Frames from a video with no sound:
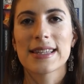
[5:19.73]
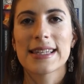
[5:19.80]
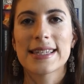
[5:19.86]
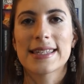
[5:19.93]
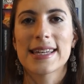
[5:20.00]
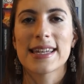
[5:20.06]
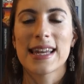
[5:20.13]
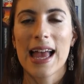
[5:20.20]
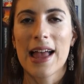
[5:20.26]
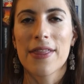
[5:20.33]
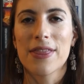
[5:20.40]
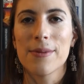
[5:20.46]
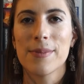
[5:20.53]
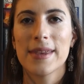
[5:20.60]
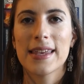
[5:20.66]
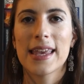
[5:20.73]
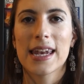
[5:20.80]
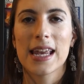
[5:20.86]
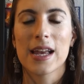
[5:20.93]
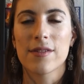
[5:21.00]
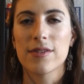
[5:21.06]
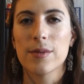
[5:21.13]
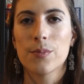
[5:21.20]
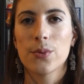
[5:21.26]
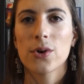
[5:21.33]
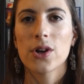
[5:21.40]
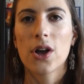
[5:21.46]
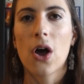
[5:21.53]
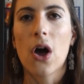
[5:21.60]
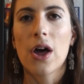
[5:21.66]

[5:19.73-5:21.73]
listed at the beginning of the book.